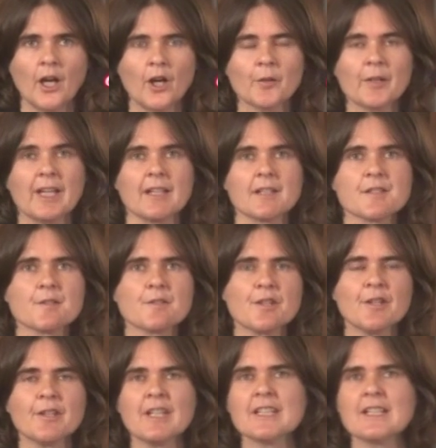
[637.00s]
Okay, so
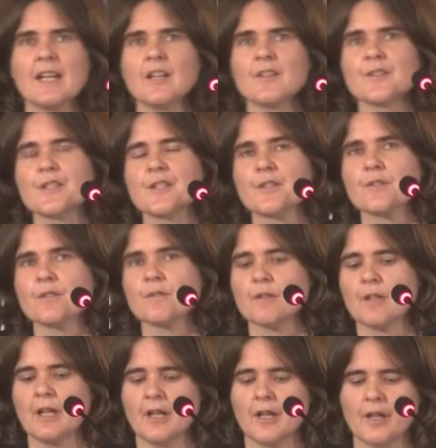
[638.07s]
turning now to